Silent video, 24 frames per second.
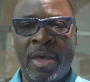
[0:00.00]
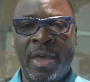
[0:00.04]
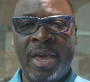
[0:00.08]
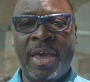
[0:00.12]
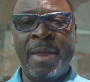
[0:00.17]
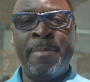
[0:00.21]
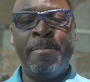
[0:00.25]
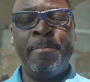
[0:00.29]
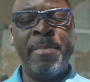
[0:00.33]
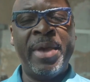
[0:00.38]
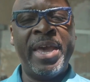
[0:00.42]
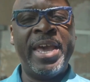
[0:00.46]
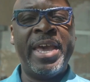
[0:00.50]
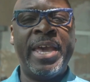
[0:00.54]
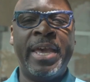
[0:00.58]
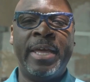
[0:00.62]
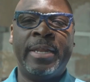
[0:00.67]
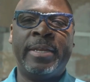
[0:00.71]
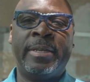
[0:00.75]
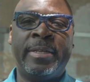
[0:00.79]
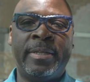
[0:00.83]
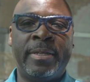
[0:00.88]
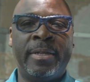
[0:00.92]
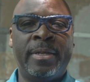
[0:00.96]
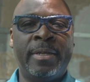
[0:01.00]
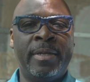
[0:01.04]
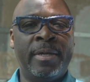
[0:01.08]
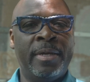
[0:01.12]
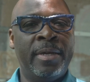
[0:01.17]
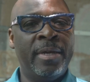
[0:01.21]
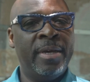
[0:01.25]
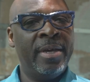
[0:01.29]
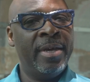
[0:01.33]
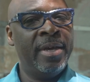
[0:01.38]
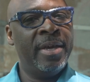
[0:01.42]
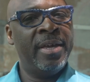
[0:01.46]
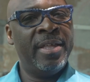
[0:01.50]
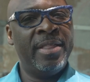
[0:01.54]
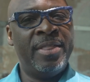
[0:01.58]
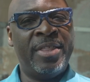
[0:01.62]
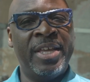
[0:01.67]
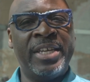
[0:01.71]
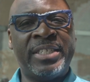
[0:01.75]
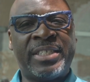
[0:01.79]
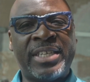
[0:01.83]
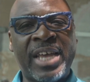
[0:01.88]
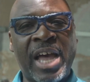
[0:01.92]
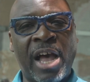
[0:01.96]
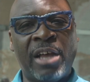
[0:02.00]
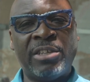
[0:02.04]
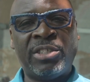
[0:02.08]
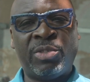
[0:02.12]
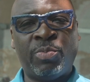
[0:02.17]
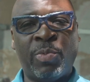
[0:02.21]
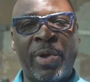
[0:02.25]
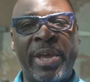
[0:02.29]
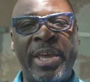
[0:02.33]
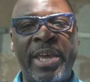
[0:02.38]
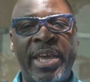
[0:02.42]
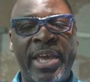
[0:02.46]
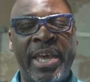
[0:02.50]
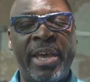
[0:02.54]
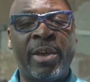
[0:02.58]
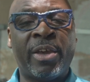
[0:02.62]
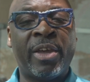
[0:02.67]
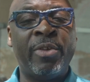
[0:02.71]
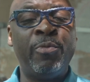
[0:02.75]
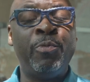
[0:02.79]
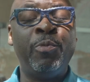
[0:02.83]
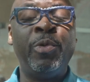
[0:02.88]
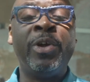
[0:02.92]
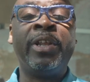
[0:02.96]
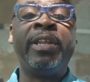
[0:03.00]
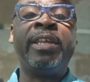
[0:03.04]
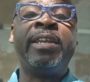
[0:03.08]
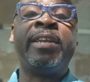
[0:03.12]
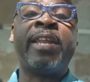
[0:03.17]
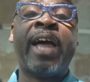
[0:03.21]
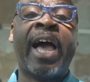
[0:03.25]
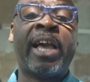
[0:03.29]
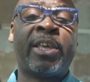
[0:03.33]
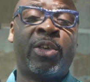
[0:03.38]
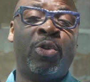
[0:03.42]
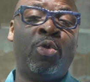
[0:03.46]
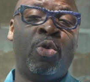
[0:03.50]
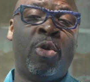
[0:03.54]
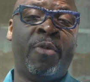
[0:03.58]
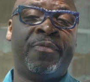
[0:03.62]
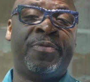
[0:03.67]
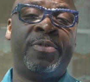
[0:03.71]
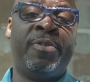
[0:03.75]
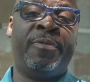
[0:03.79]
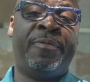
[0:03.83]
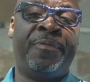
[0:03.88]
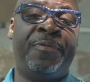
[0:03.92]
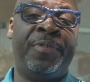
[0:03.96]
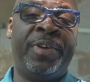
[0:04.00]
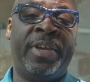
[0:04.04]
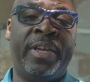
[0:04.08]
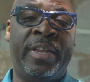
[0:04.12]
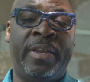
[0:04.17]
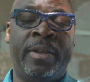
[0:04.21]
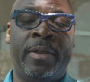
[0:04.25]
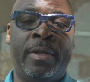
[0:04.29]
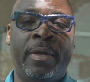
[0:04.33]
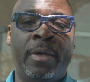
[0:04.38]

And man, this house right here can really knock you off your feet.